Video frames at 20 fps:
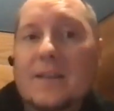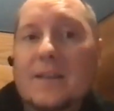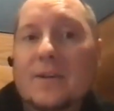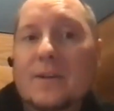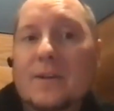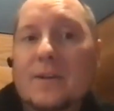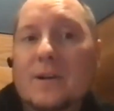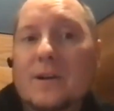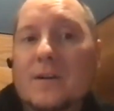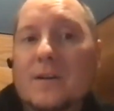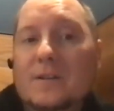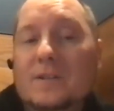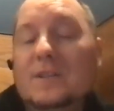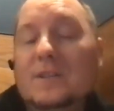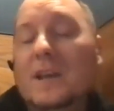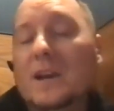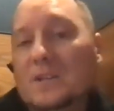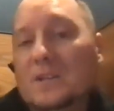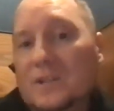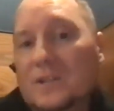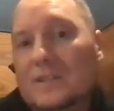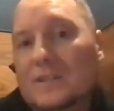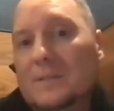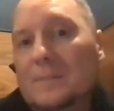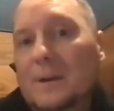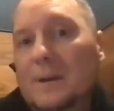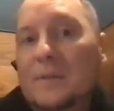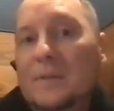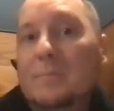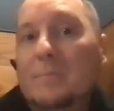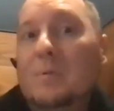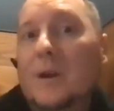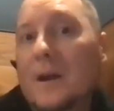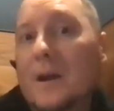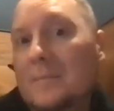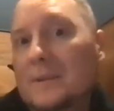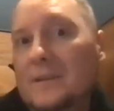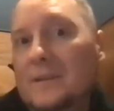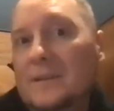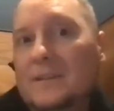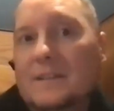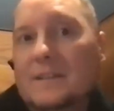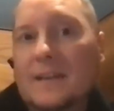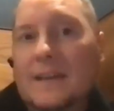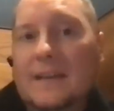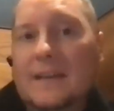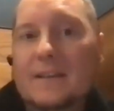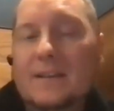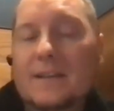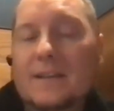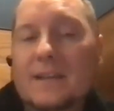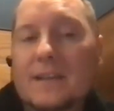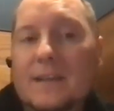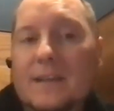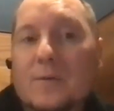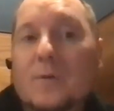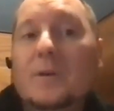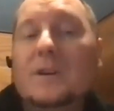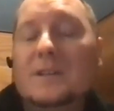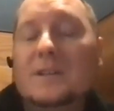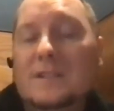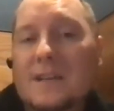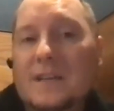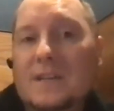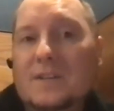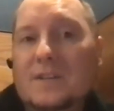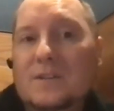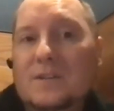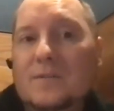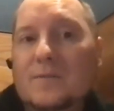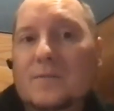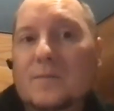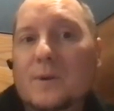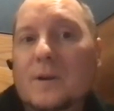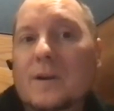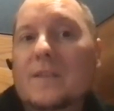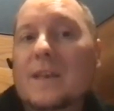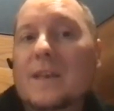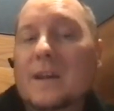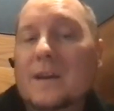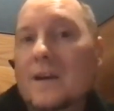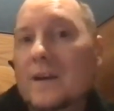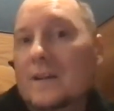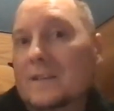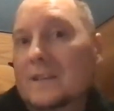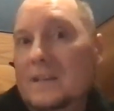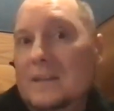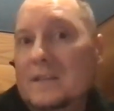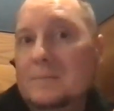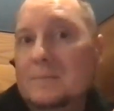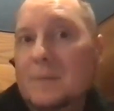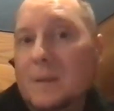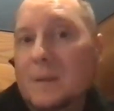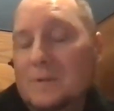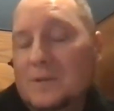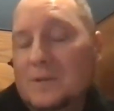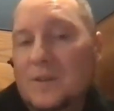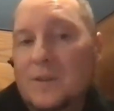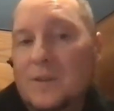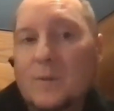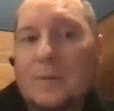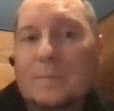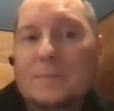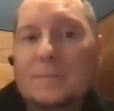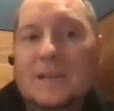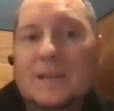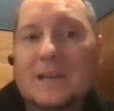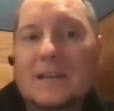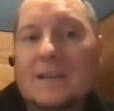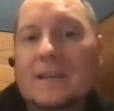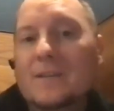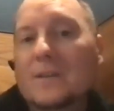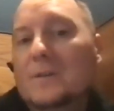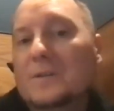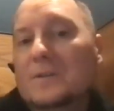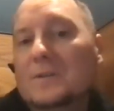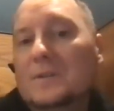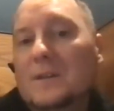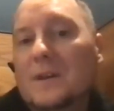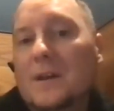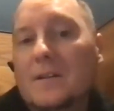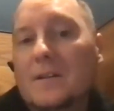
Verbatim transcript: There are discussions about the prominence and the organization of where that content is published on the website, and those